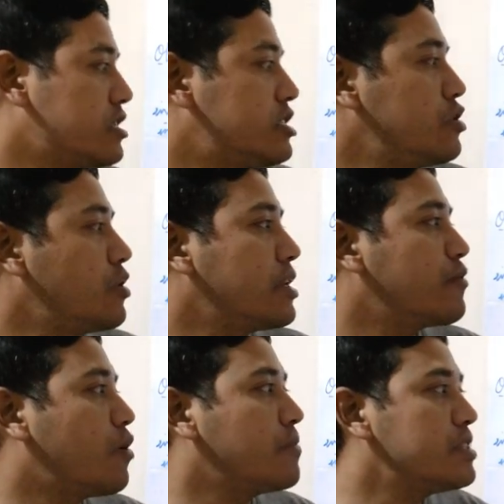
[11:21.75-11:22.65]
Surely
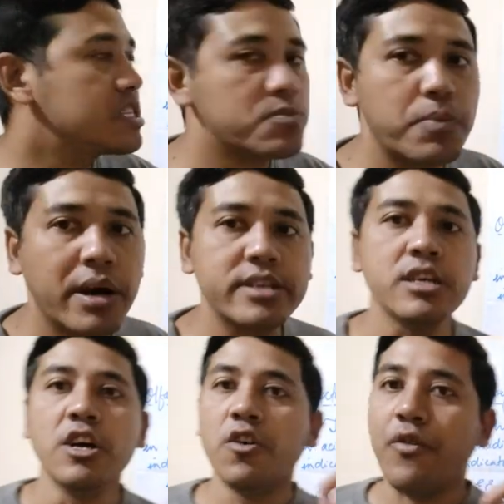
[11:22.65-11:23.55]
from this part,
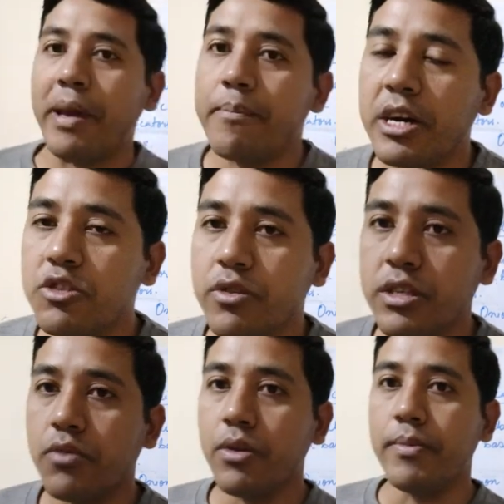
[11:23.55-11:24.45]
5 marks
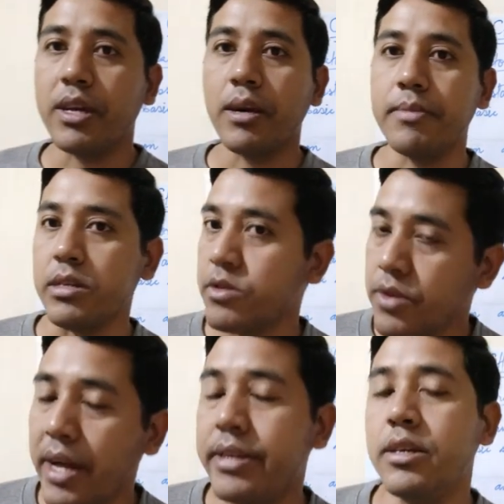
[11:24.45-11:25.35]
question will be coming.
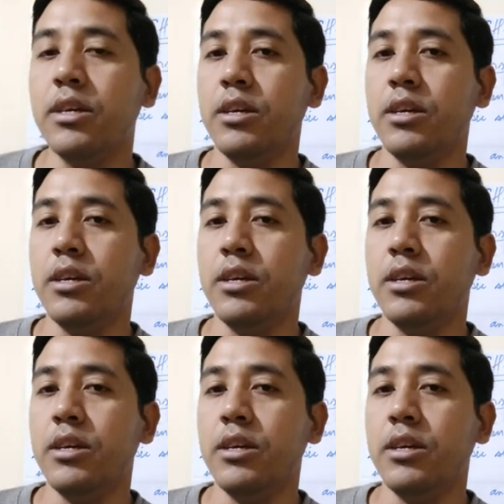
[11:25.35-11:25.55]
Right?